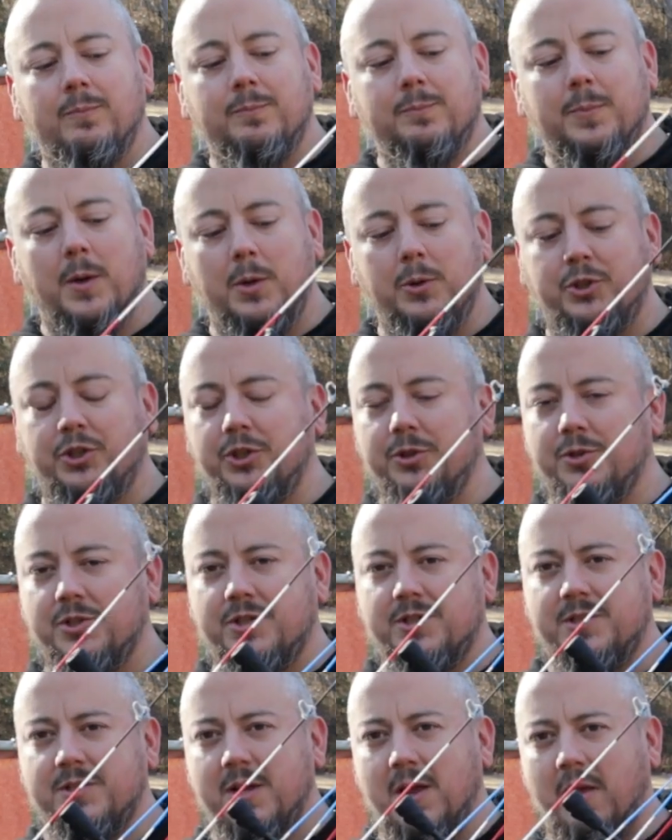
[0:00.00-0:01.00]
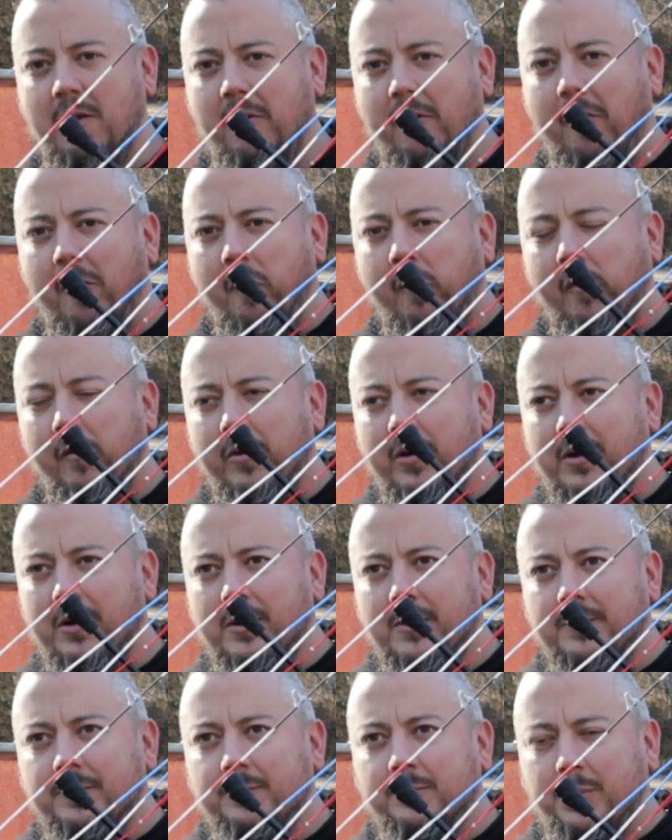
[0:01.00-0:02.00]
bow shoots
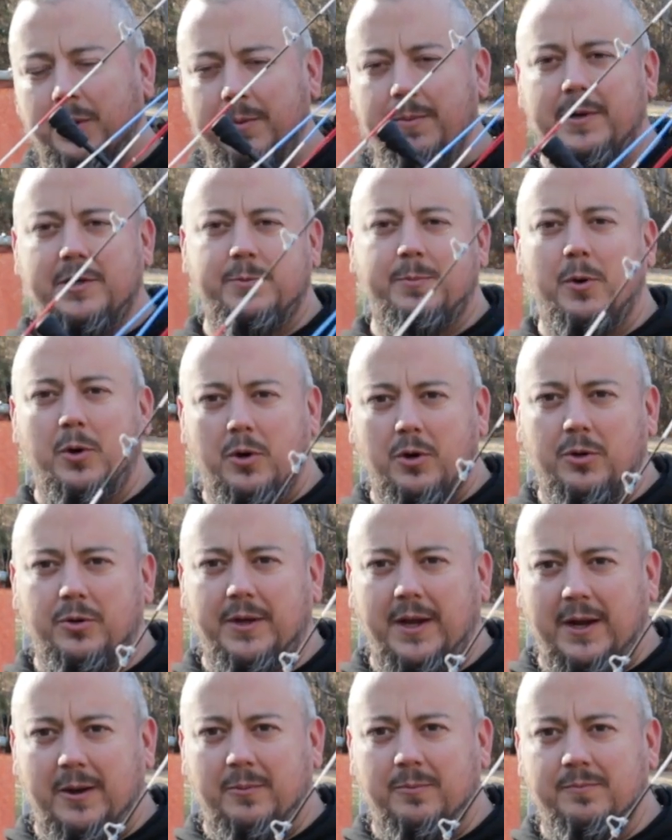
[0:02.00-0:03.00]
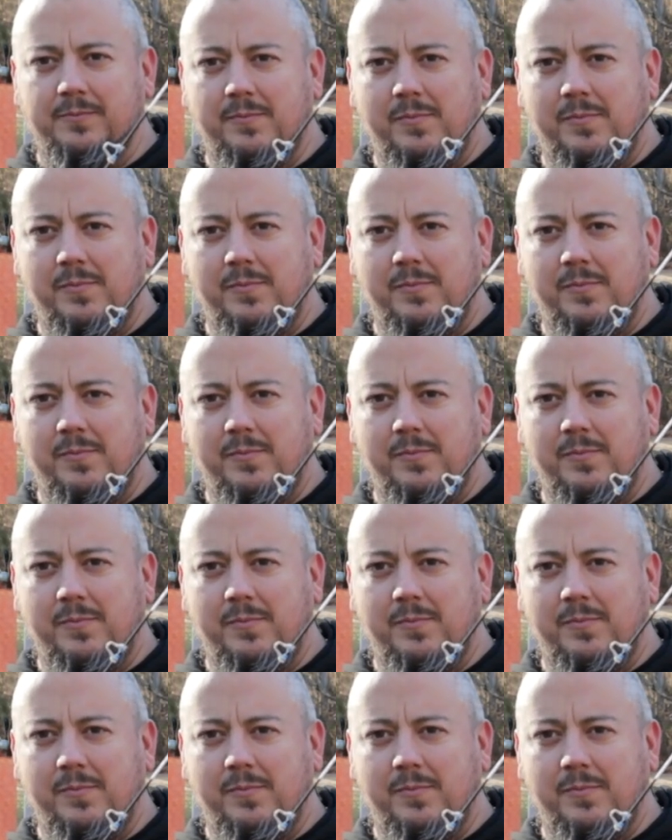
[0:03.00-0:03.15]
pretty much a bullet hole now.